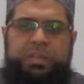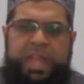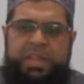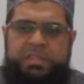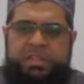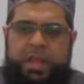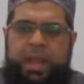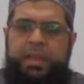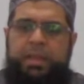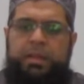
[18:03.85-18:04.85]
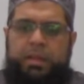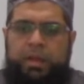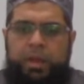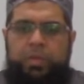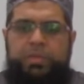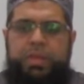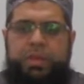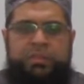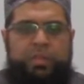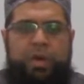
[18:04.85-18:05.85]
the entire clothing
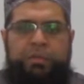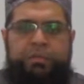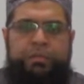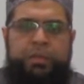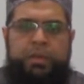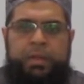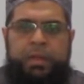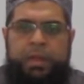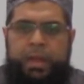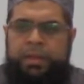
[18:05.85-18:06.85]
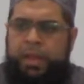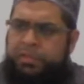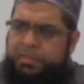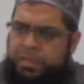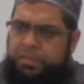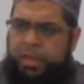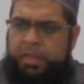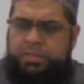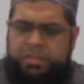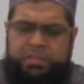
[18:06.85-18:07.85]
is off, and as
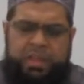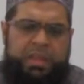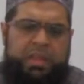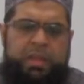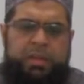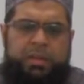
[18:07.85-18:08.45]
they say,